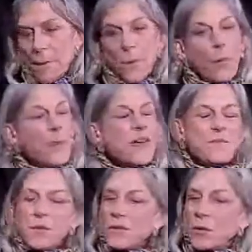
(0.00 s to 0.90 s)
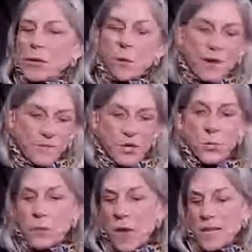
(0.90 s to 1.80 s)
But we have 2
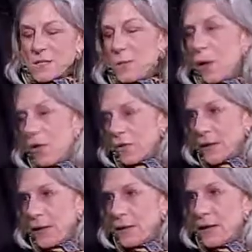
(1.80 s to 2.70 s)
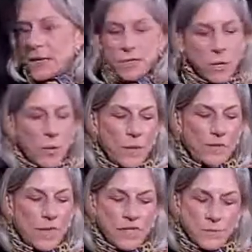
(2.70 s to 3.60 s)
plots, we alternate. So
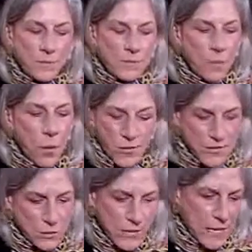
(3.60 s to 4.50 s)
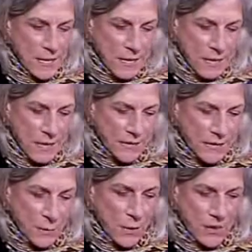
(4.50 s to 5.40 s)
if all the zucchini got
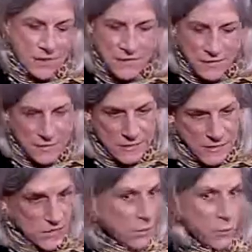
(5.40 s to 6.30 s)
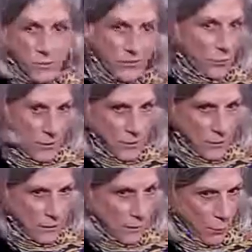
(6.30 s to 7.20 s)
some kind of disease this year, which
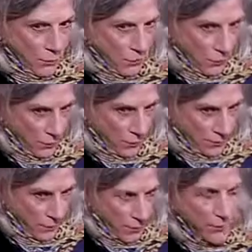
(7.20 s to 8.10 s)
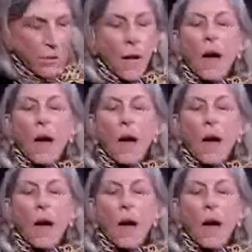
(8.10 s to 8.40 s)
zucchini almost always does,